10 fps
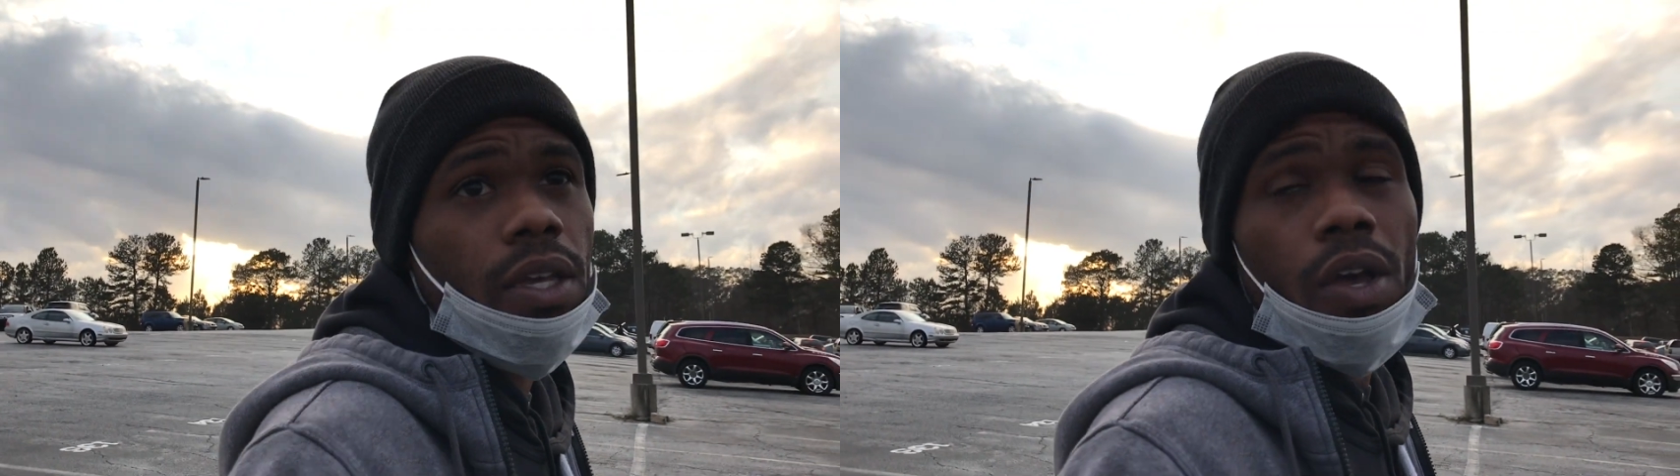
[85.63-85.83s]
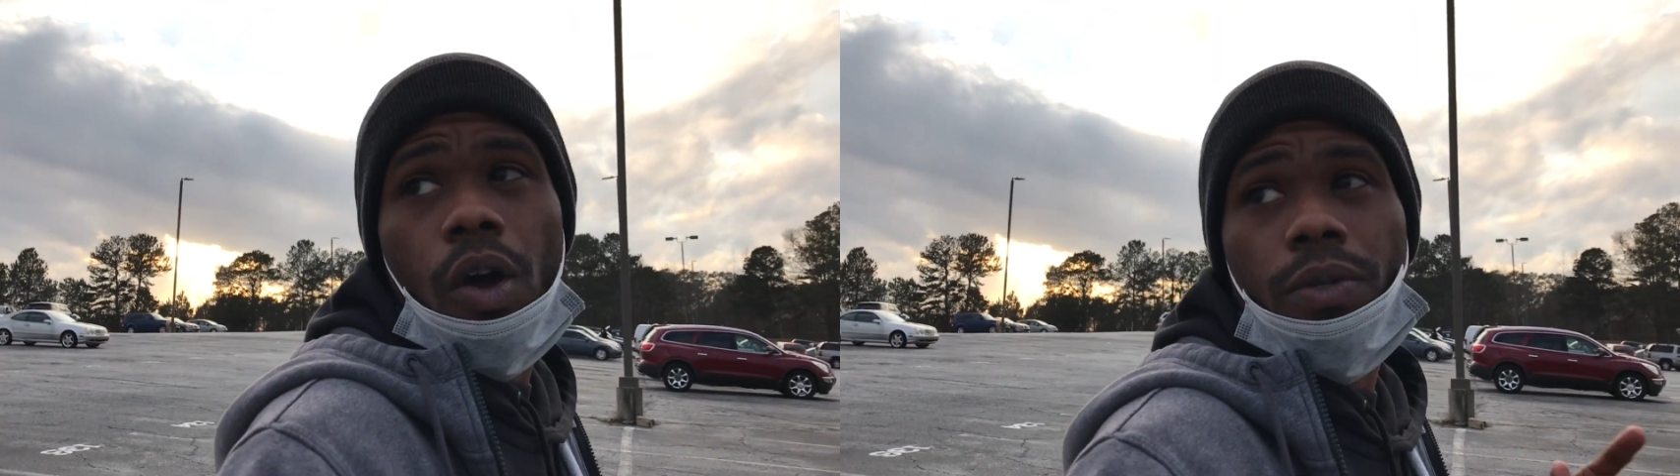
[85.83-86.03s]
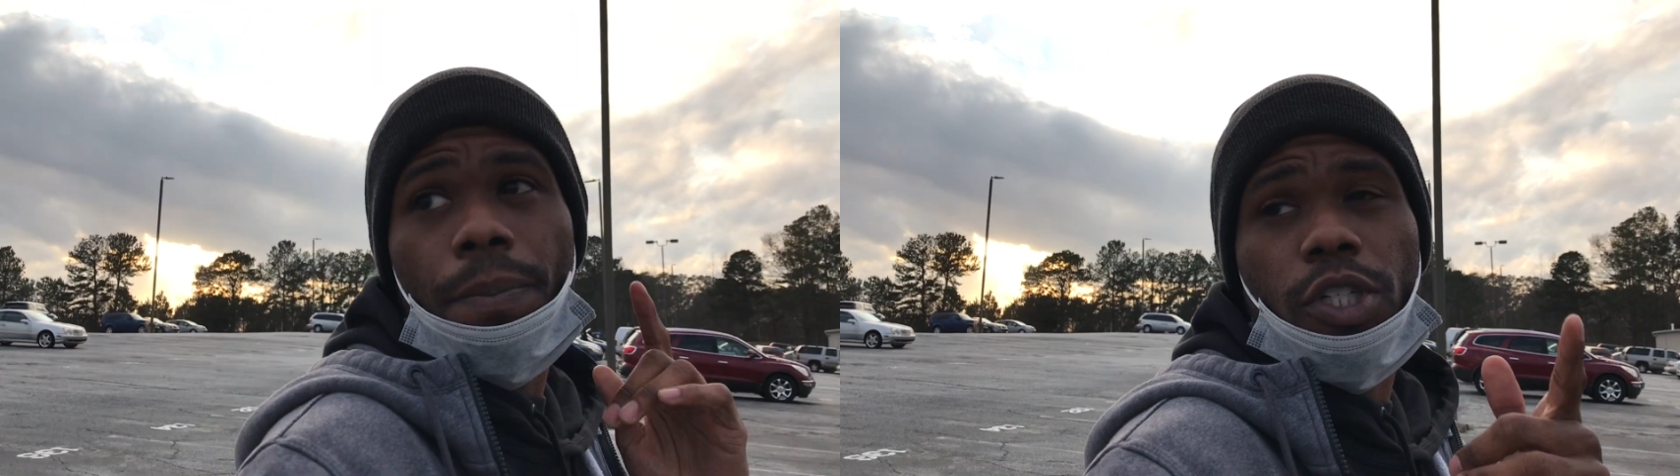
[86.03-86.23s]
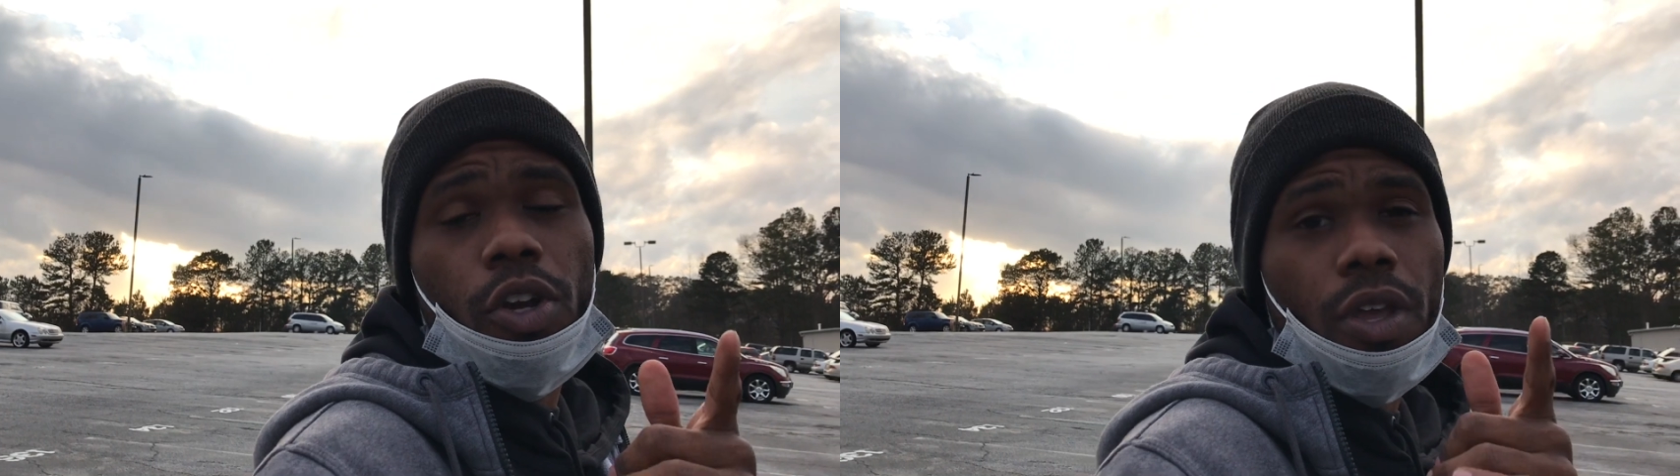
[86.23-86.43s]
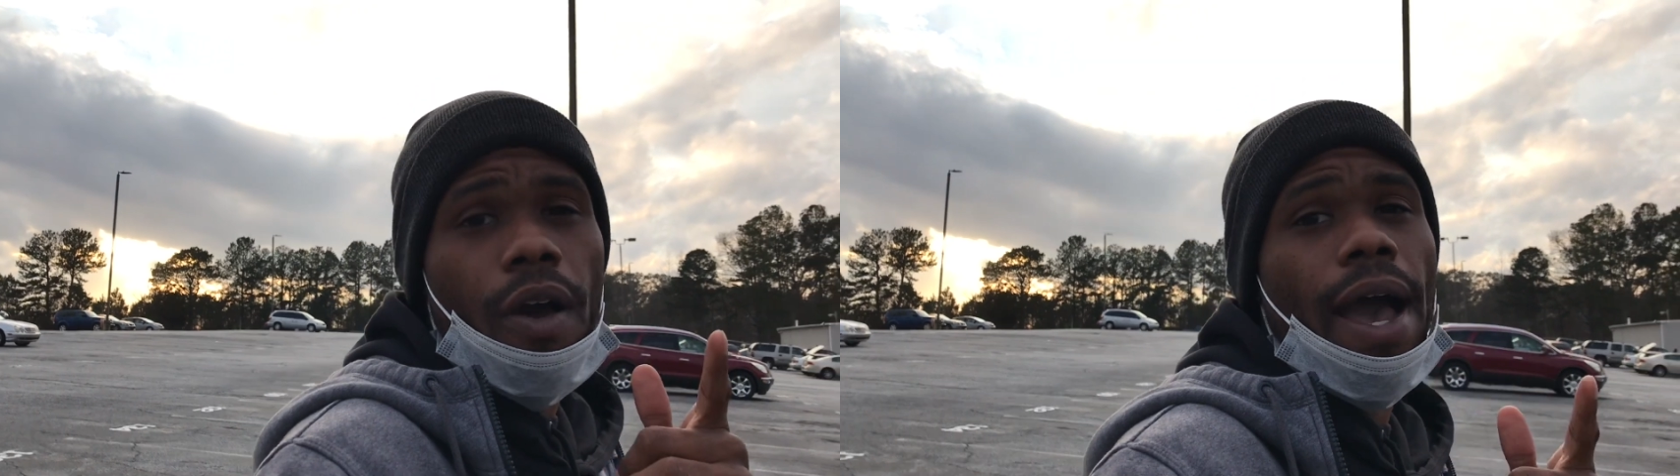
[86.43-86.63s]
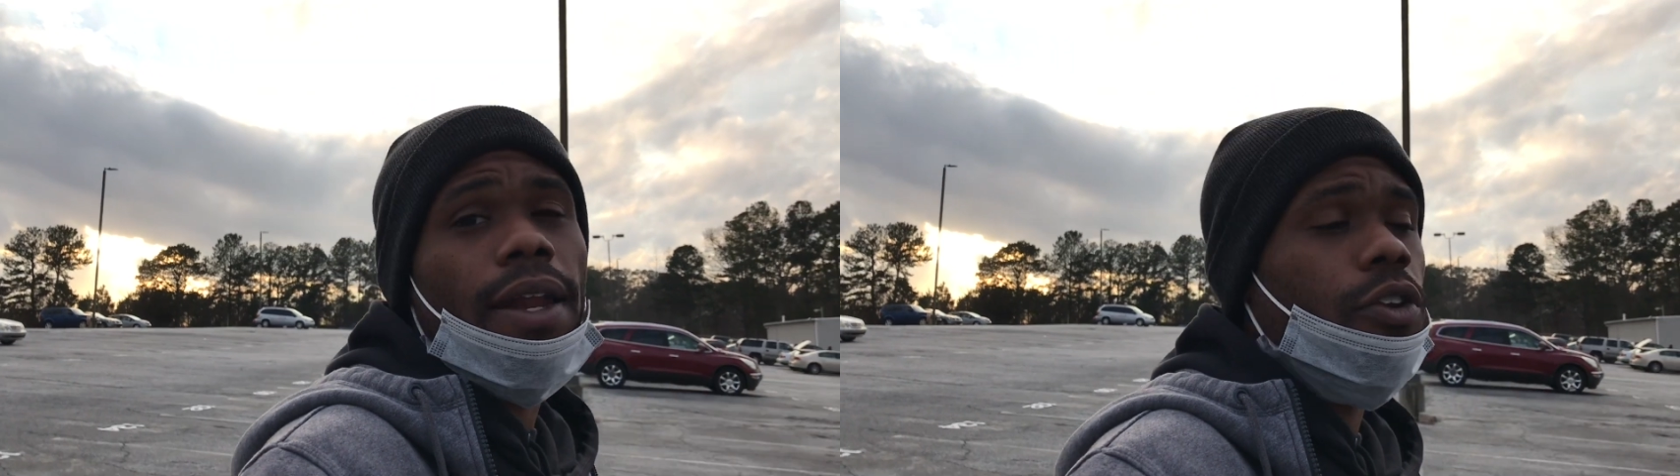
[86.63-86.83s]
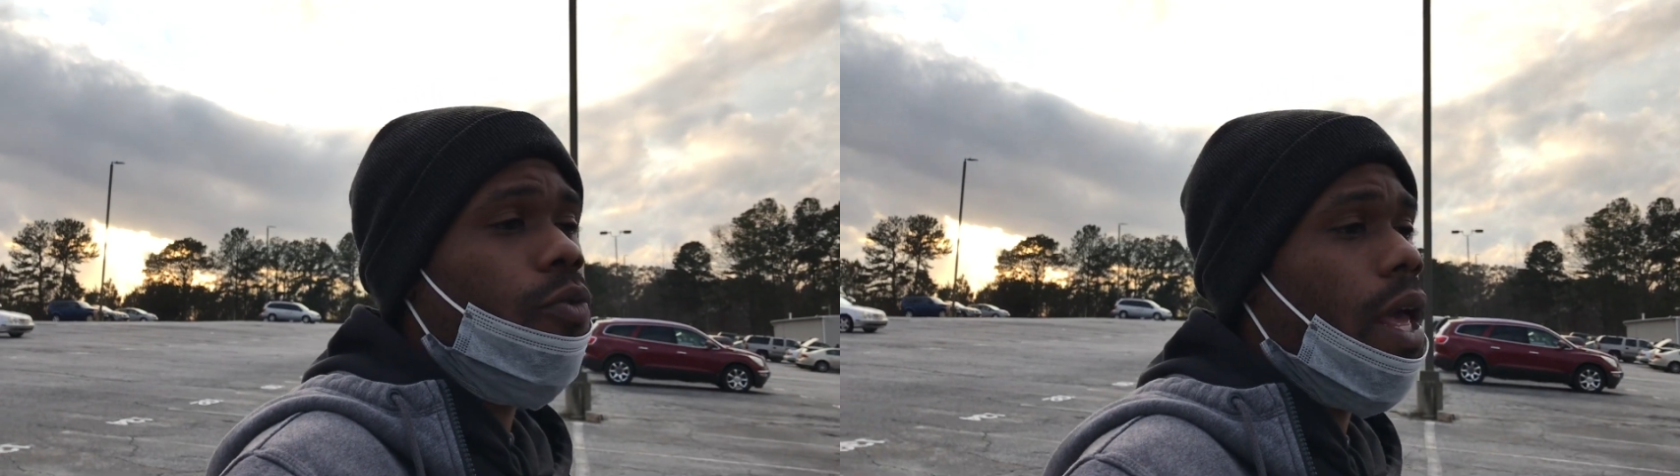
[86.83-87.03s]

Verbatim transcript: on, I'm gonna show y'all how to do that.